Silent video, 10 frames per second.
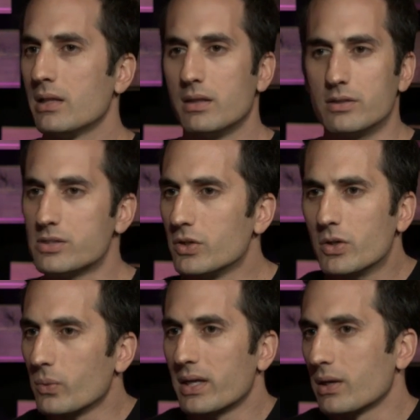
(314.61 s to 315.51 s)
the
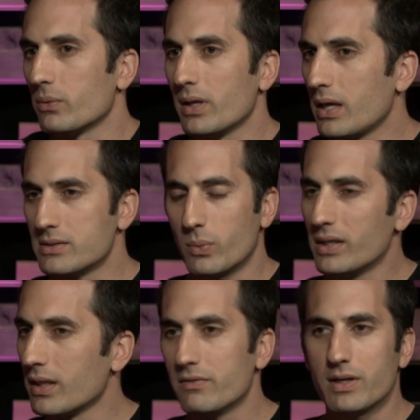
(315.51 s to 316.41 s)
sooner we can realize we
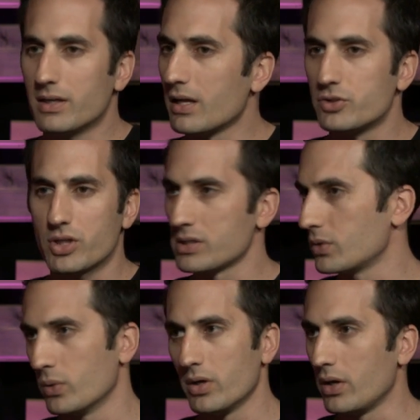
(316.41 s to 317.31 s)
live in an
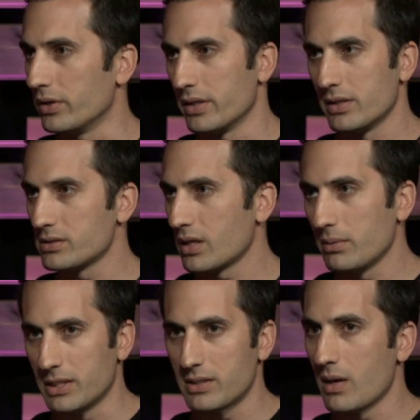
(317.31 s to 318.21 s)
unjust world, and there's going
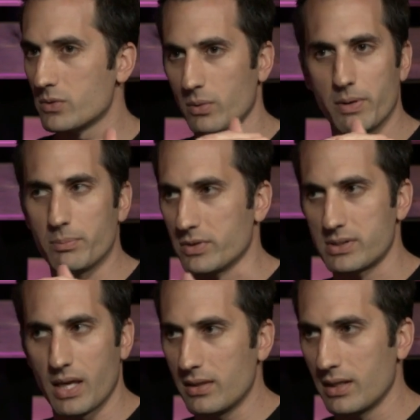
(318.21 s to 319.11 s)
to be times where people
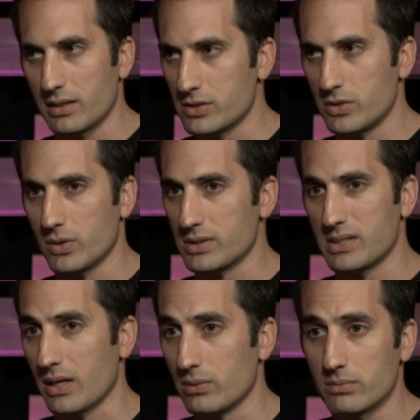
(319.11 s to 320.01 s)
say things to
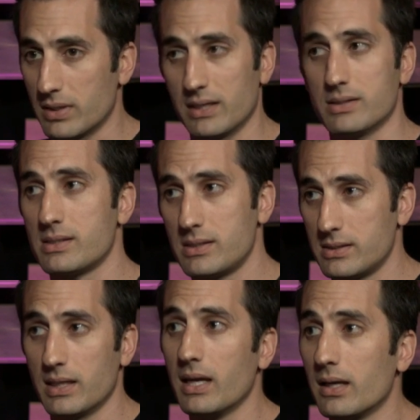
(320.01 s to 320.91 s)
us that, that
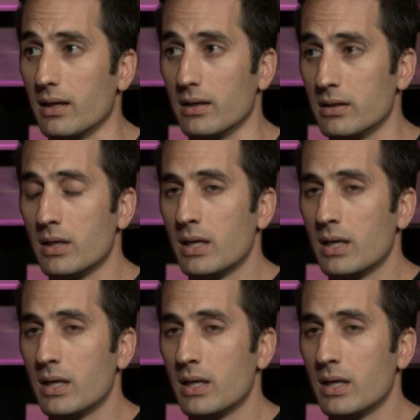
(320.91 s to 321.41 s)
sting.